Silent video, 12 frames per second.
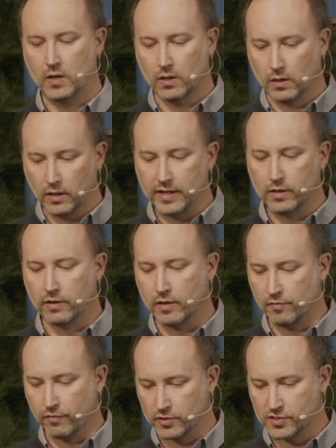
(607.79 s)
Later in
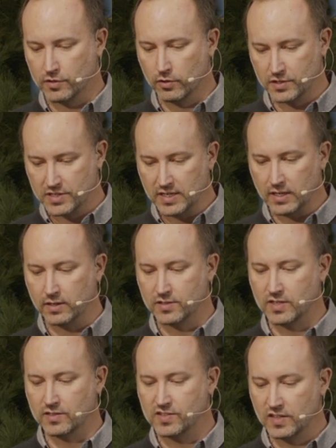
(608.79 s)
verse 13, it
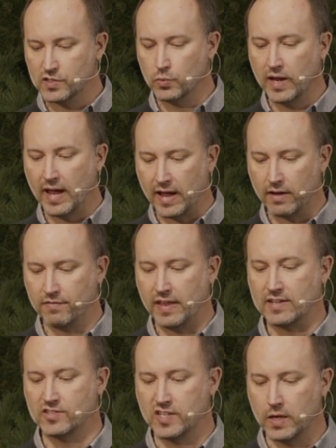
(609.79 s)
says, Since we have
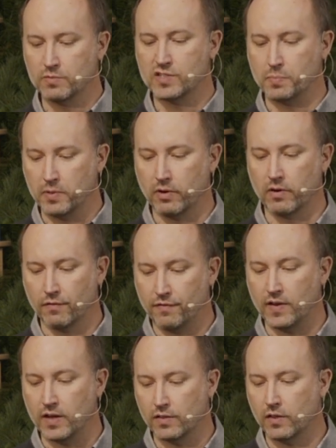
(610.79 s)
that same spirit of
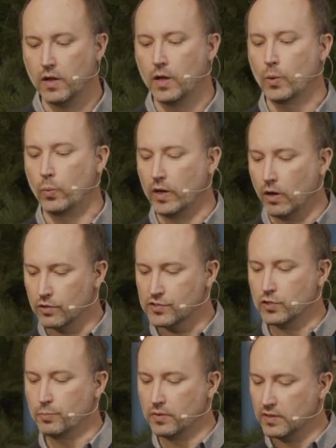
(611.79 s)
faith, we
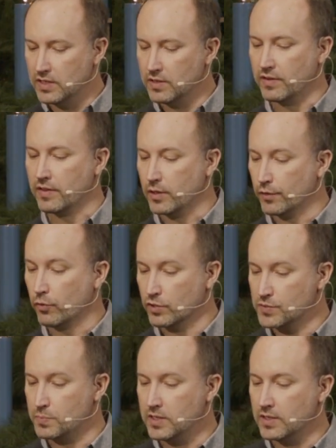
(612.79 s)
also believe and therefore
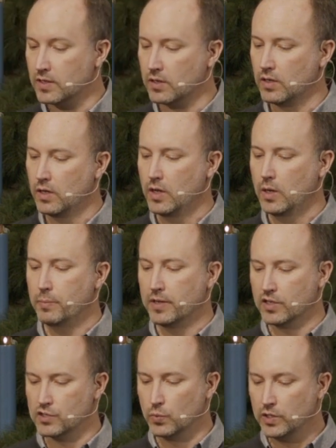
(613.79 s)
speak,
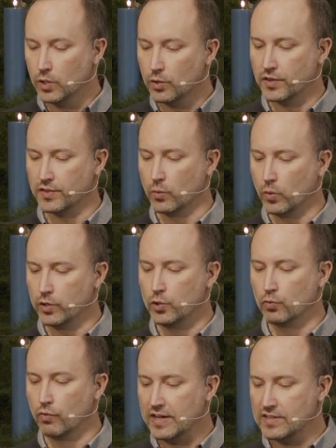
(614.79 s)
because we know that the one who
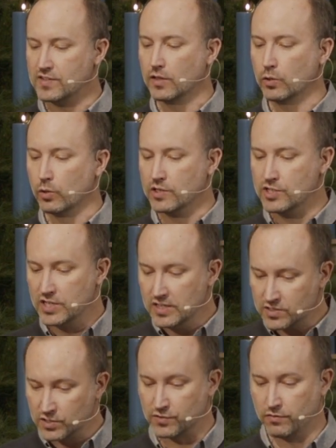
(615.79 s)
raised the Lord
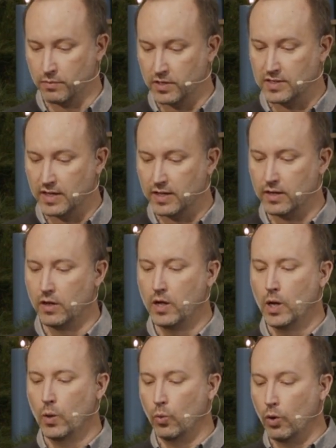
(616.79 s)
Jesus from the dead
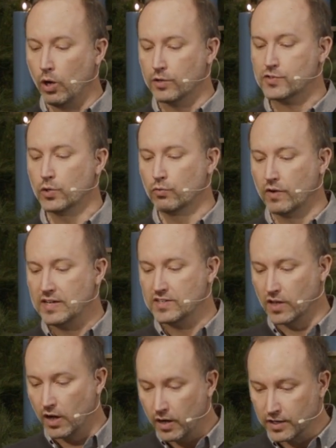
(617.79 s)
will also raise
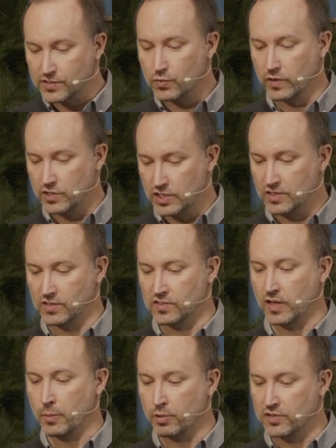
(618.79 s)
us with Jesus
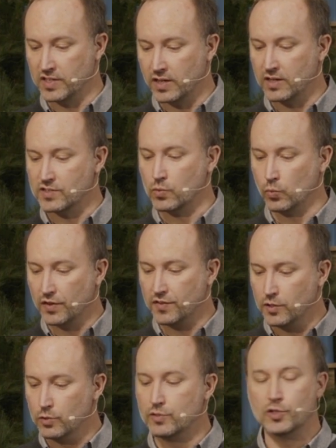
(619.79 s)
and present us with
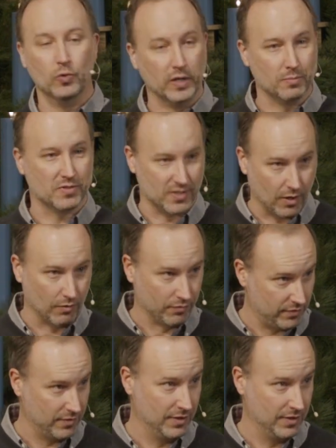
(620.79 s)
you to himself.